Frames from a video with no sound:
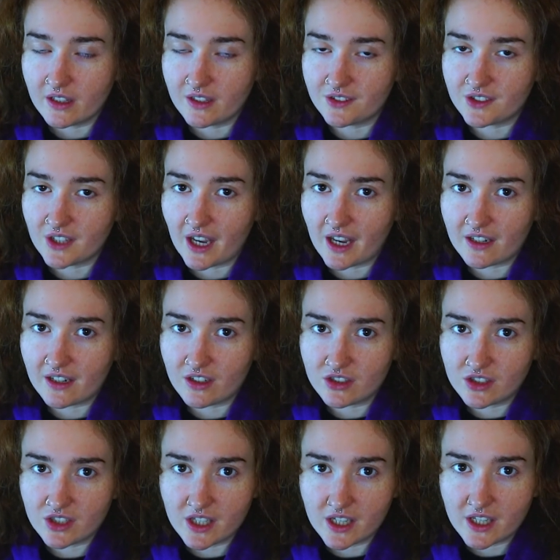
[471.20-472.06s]
this
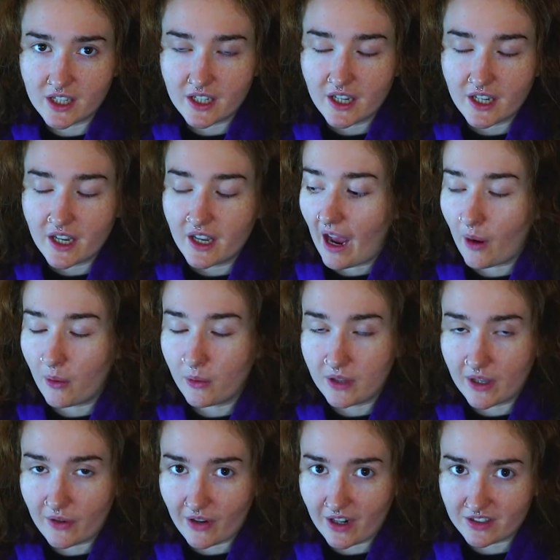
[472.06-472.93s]
energy,
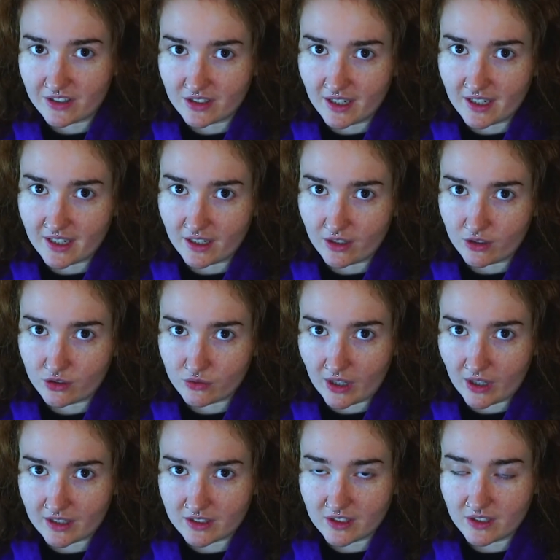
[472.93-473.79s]
how they're actually
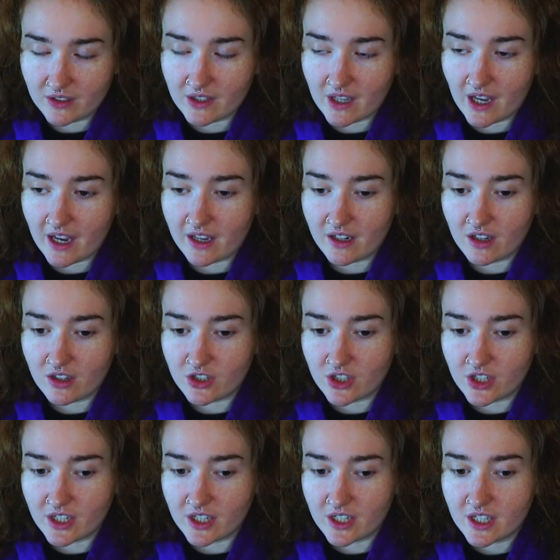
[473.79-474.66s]
extracting the
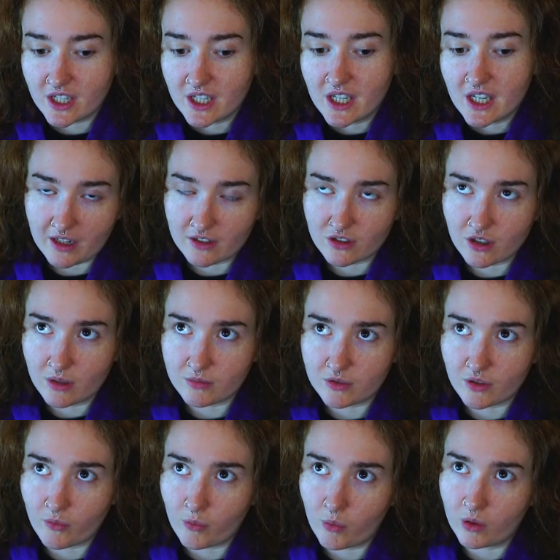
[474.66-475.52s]
energy, in
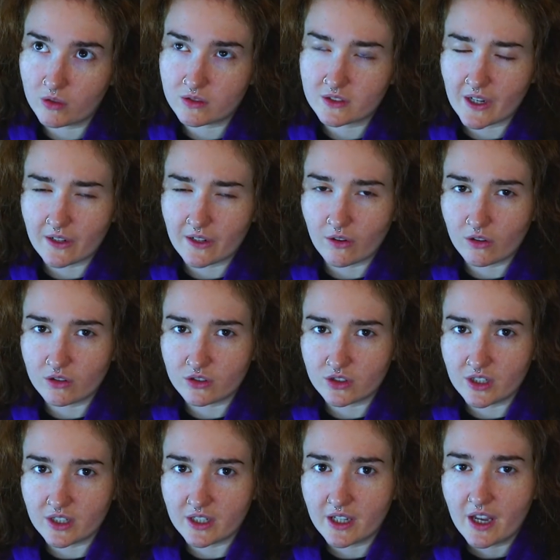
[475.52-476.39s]
terms of what
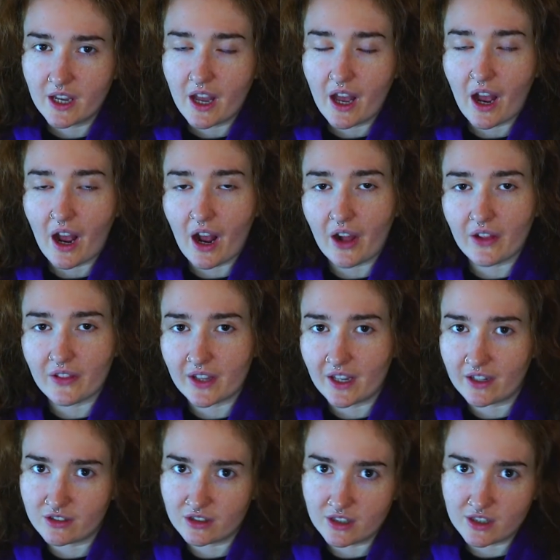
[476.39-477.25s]
technology are
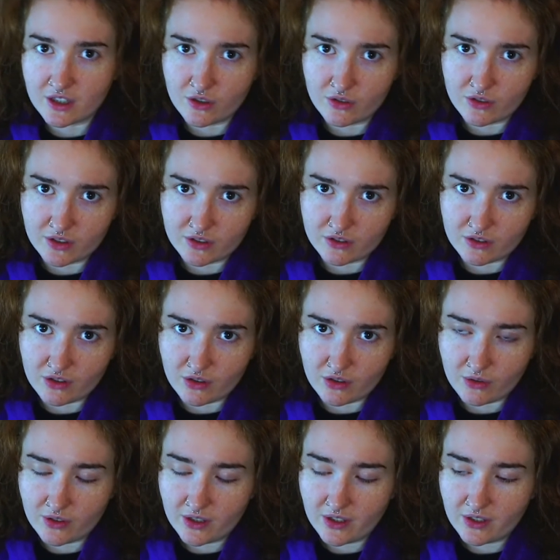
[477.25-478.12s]
they actually using to
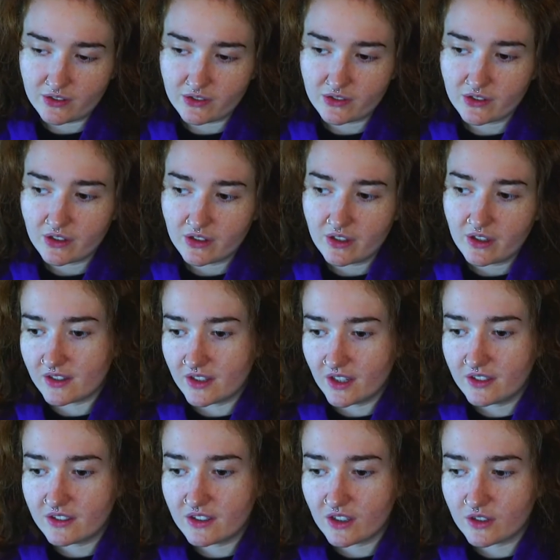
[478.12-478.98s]
do this.
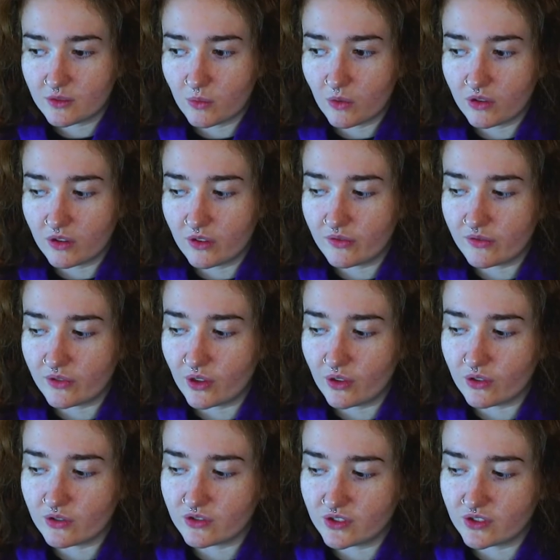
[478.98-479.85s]
This is one of
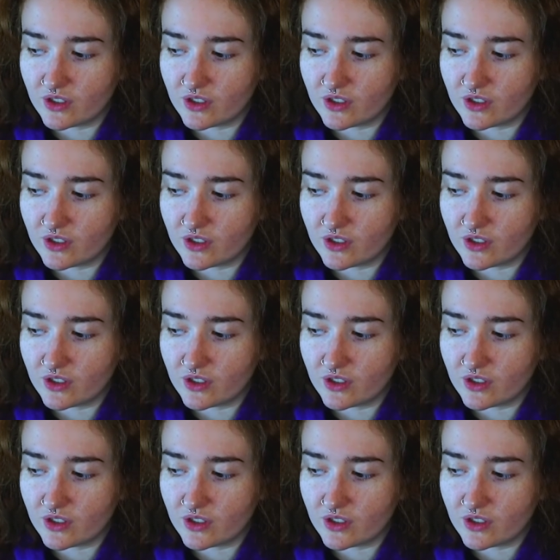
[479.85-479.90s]
those